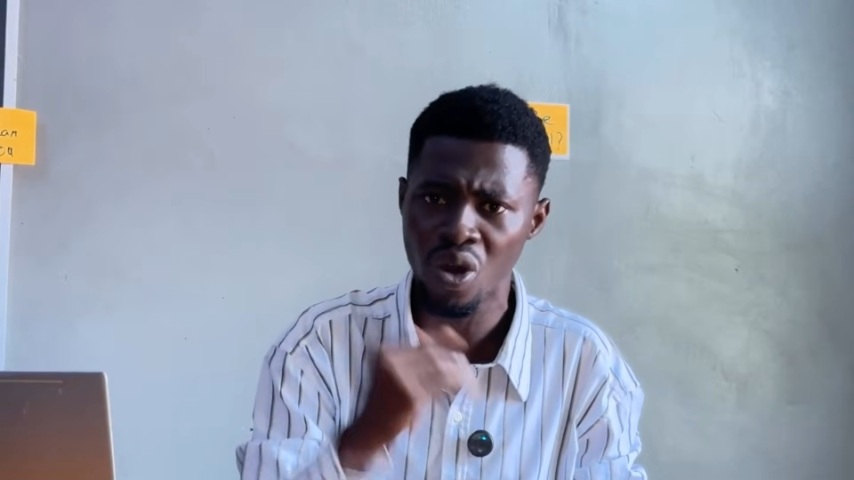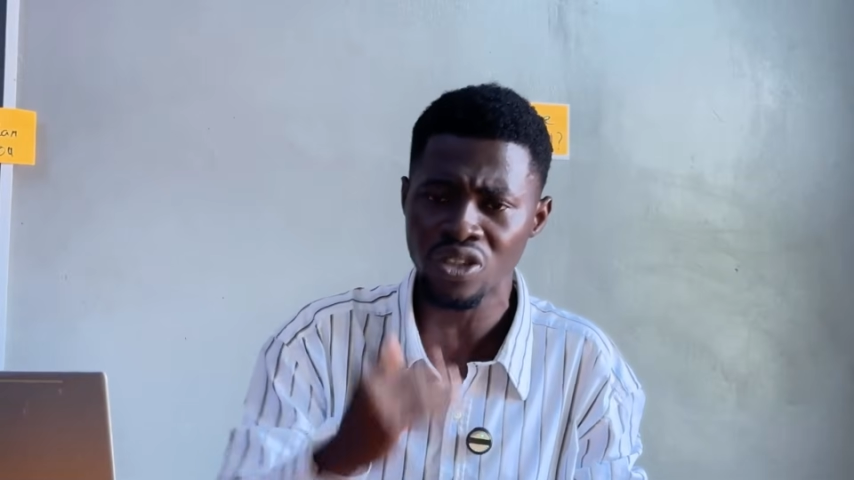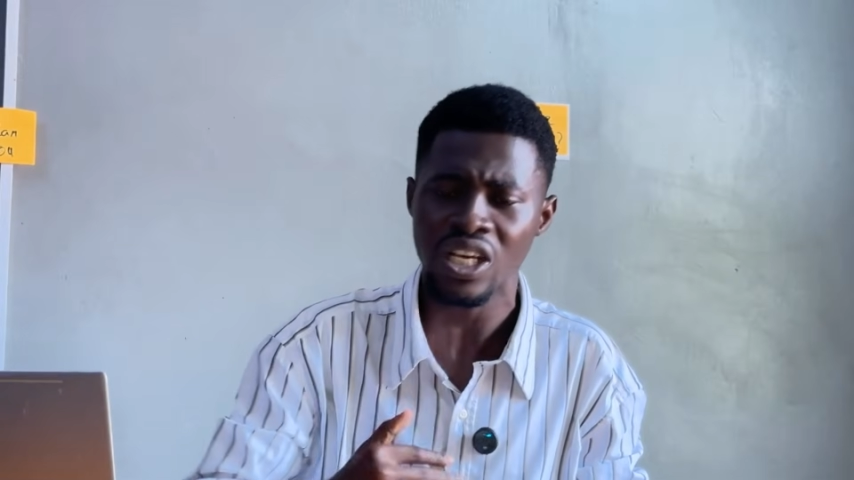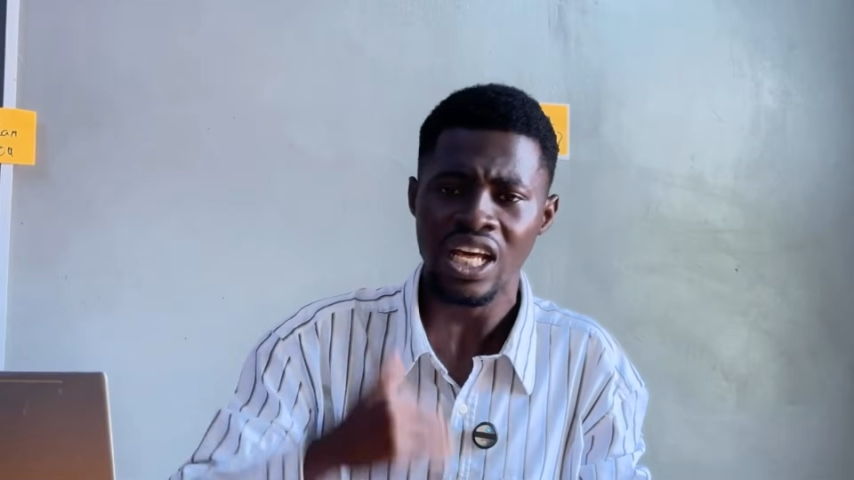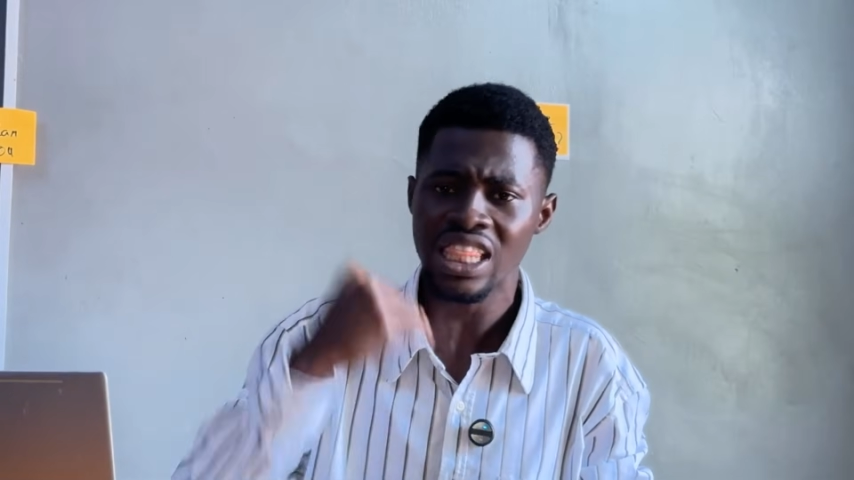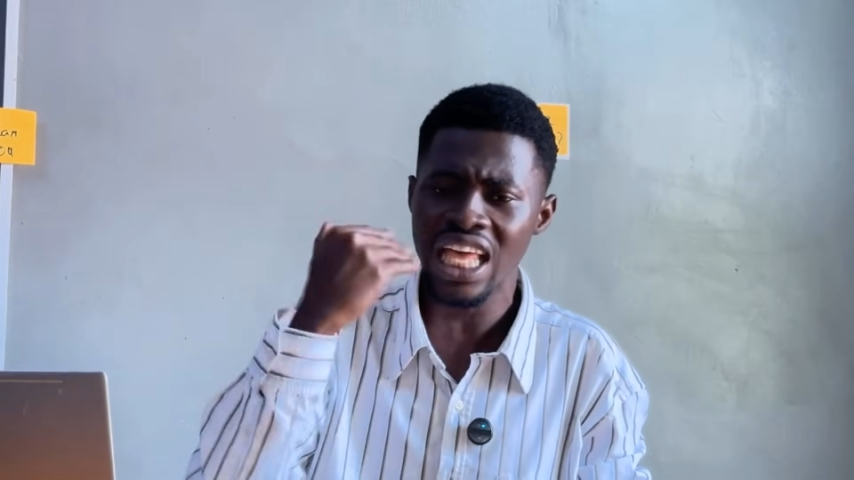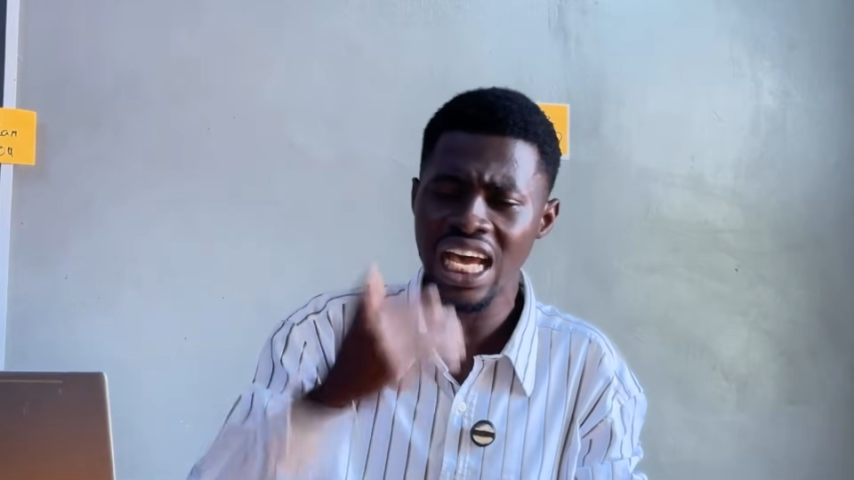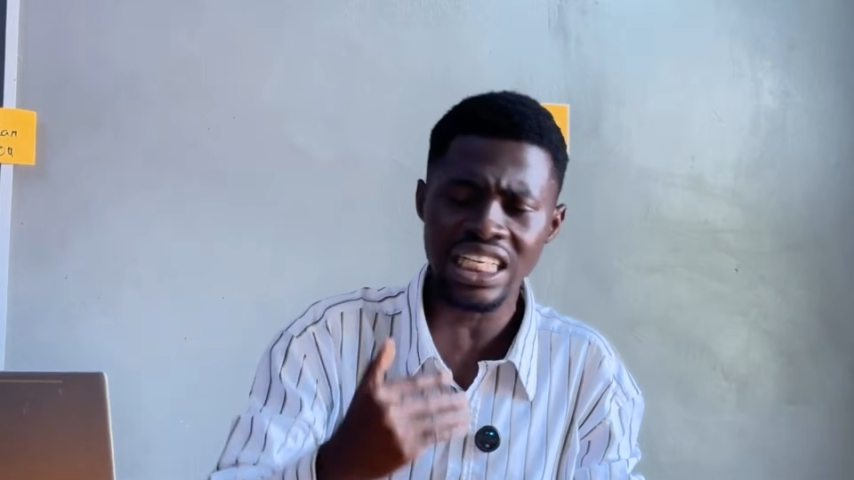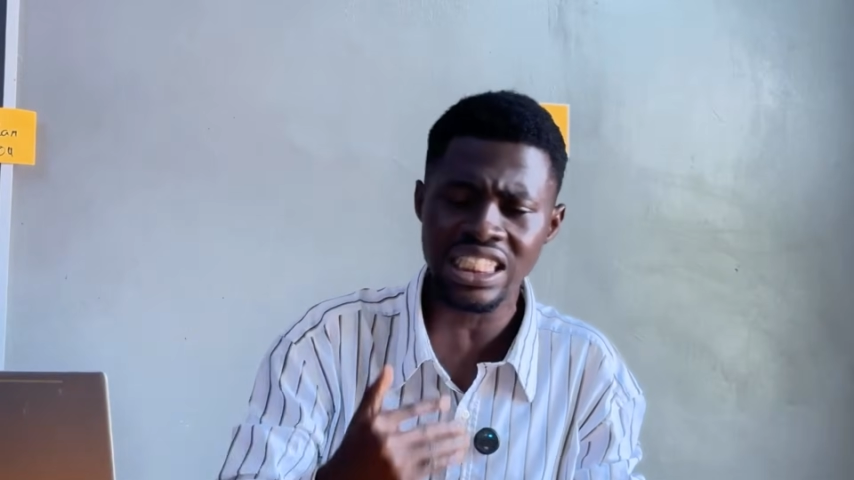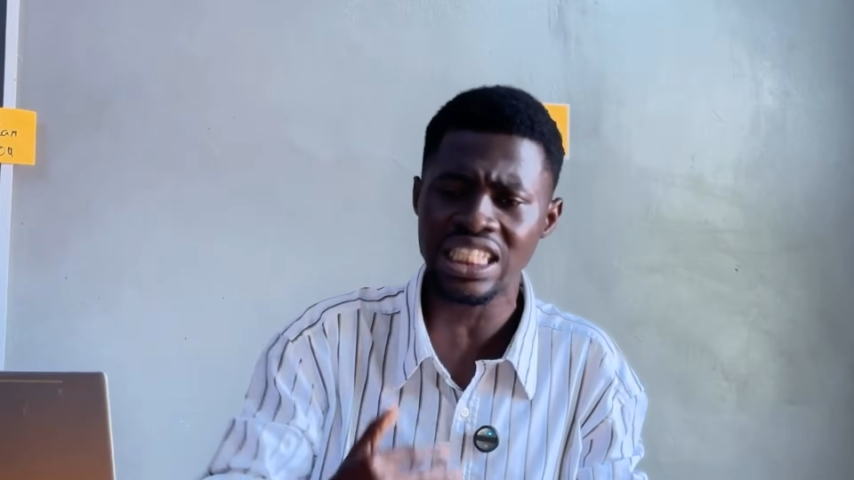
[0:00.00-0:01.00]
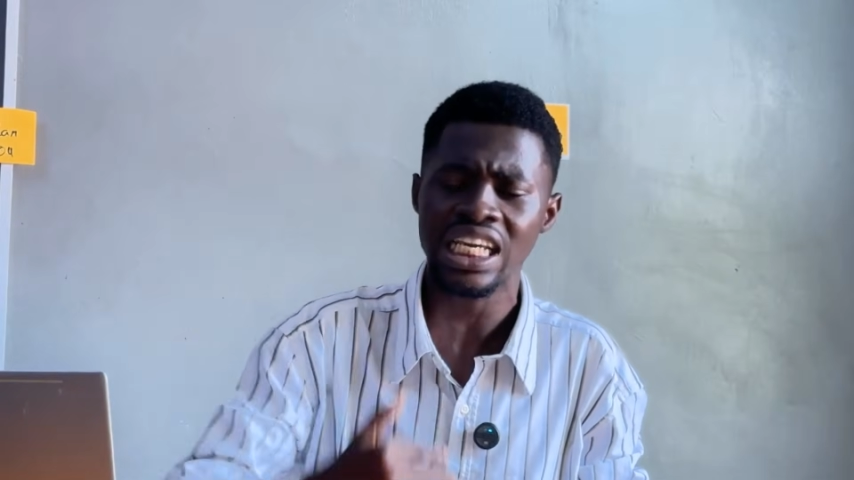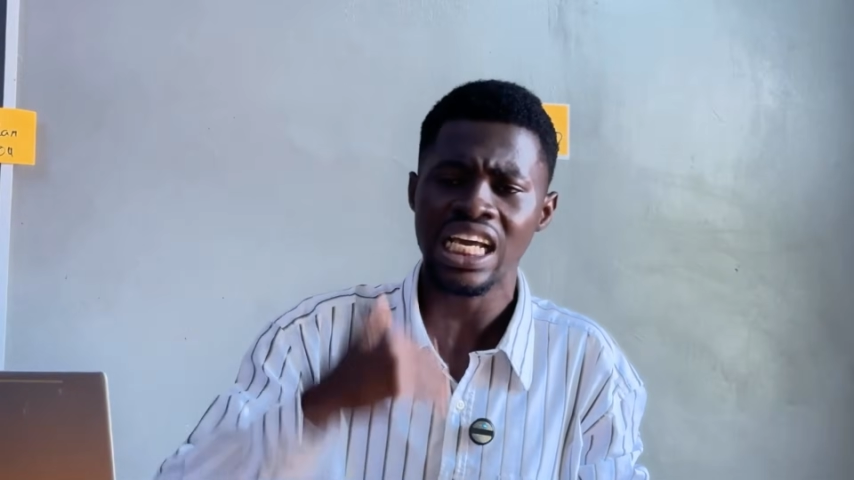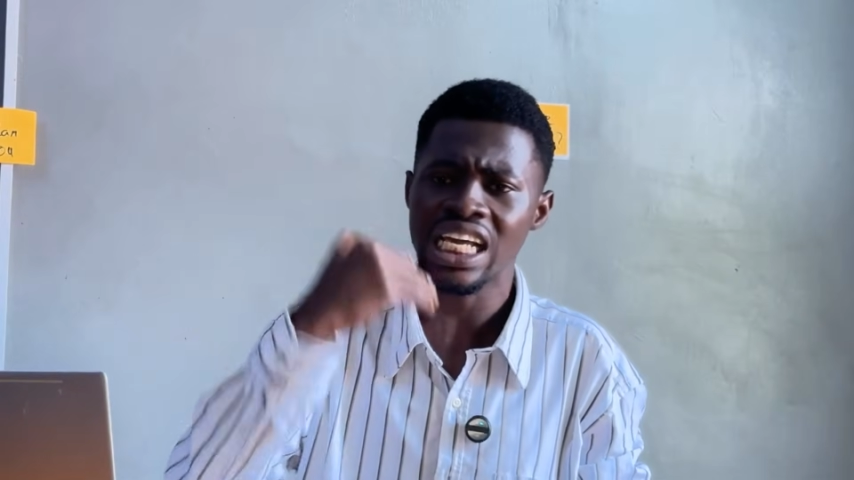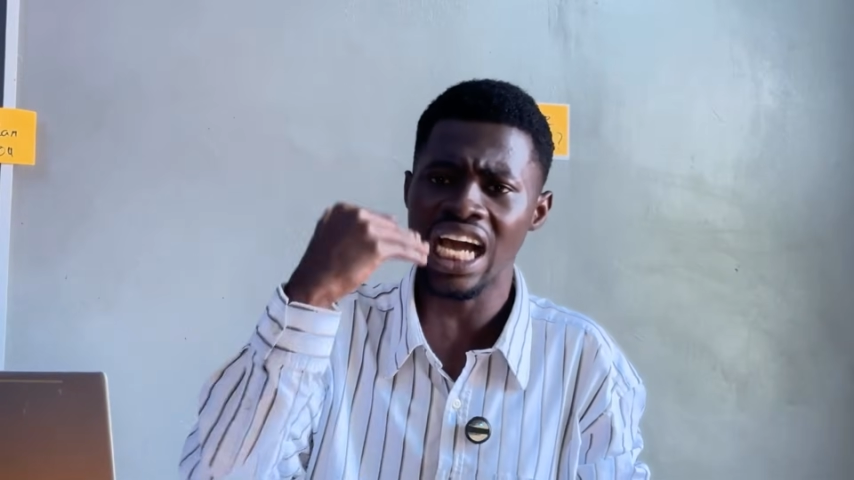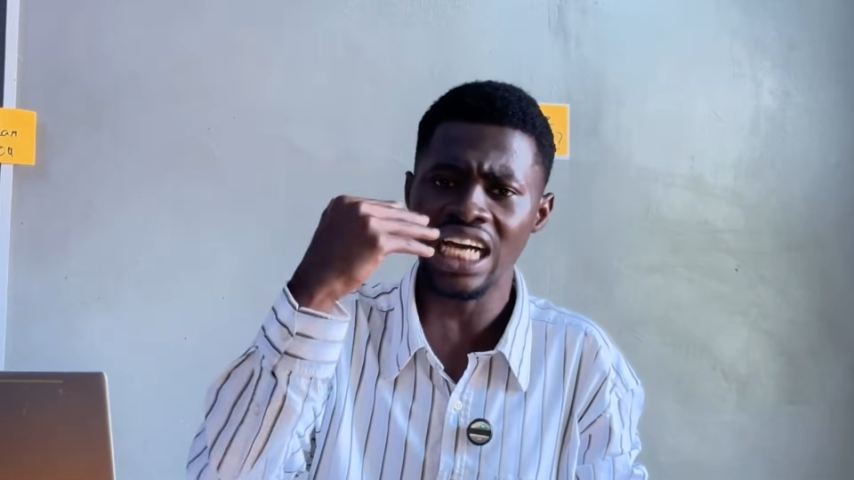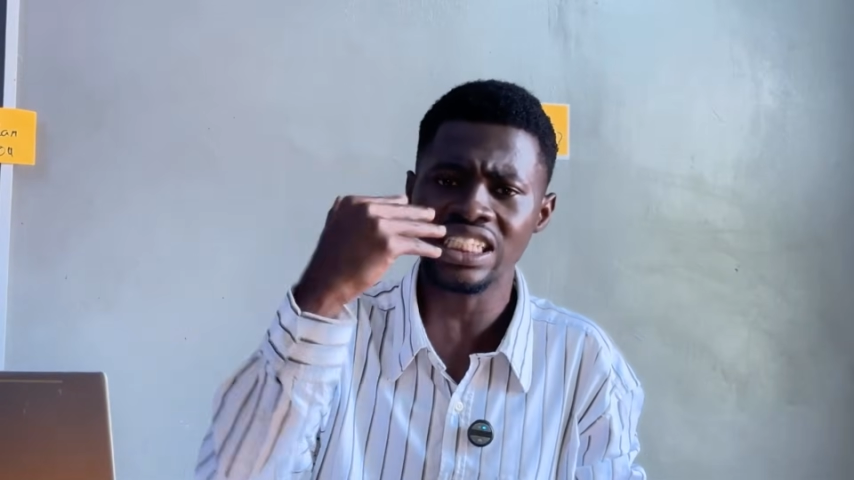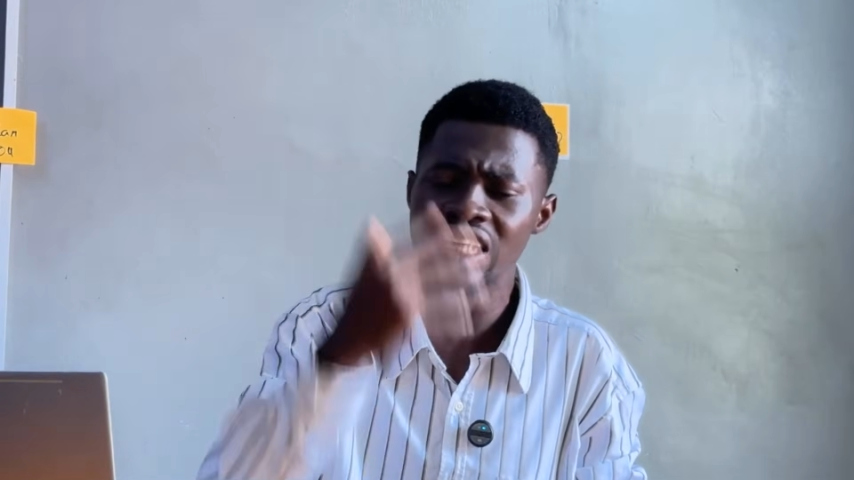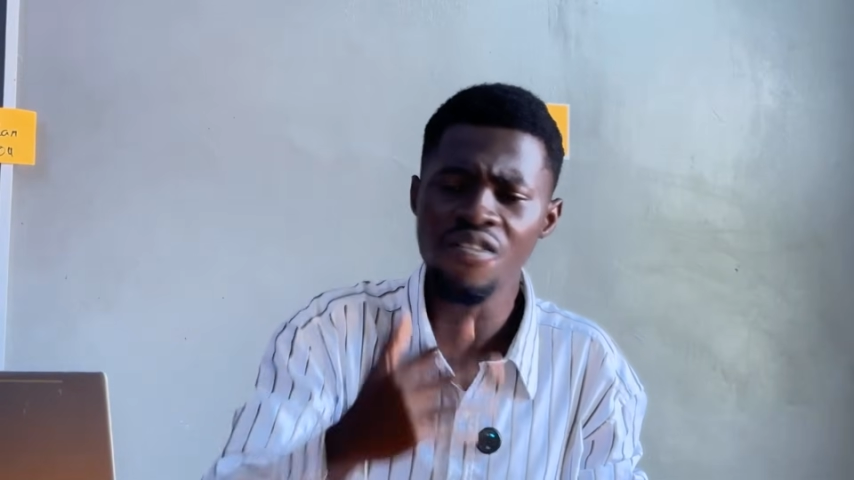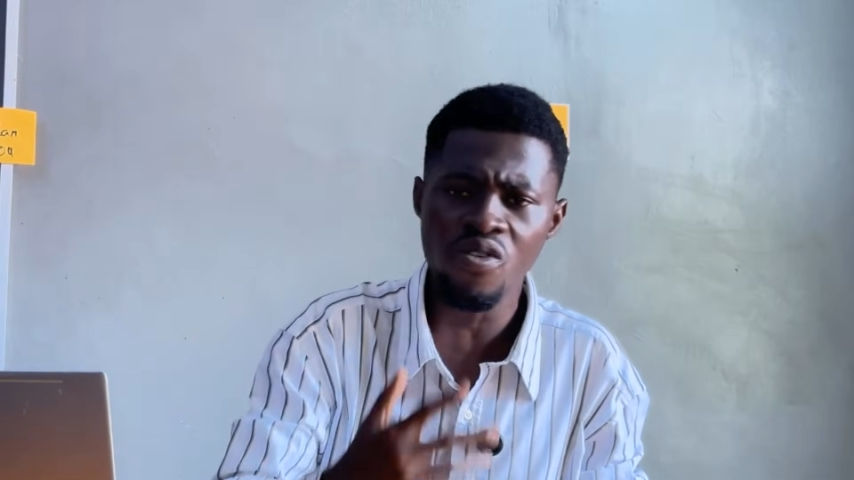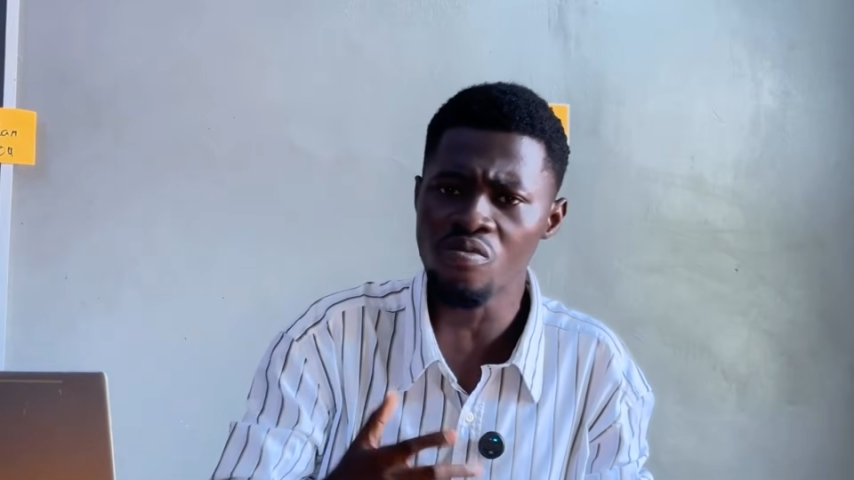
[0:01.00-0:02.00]
because test
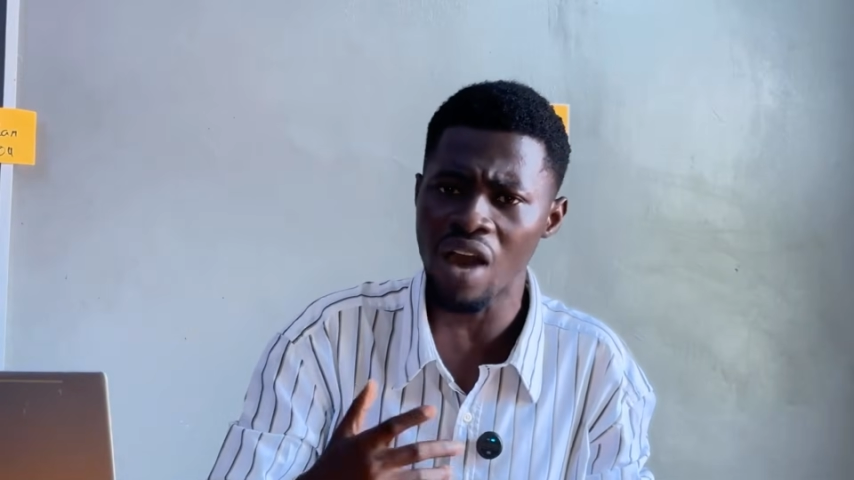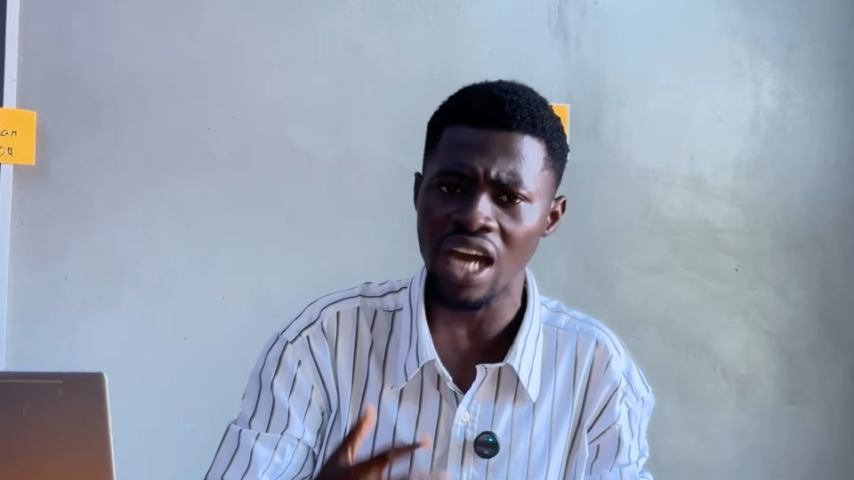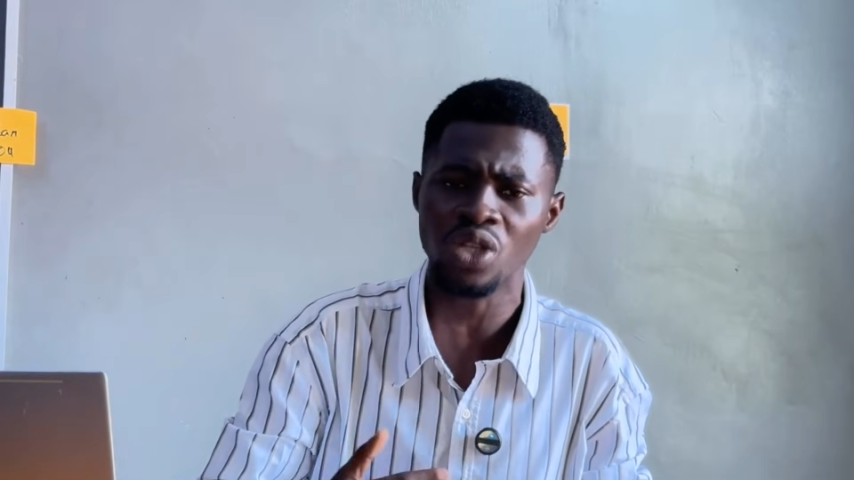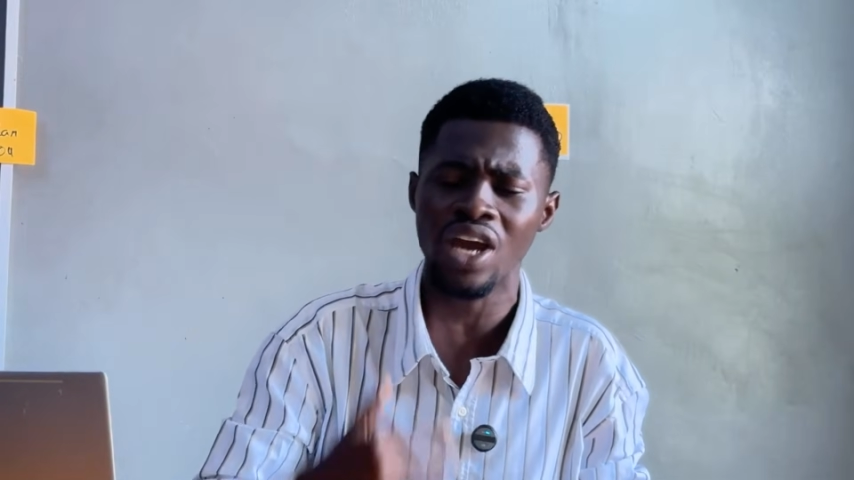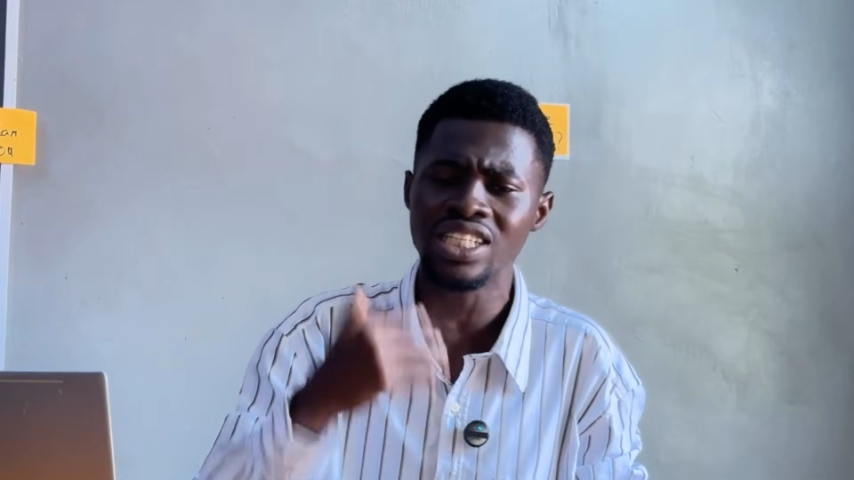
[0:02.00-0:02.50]
can give you mark.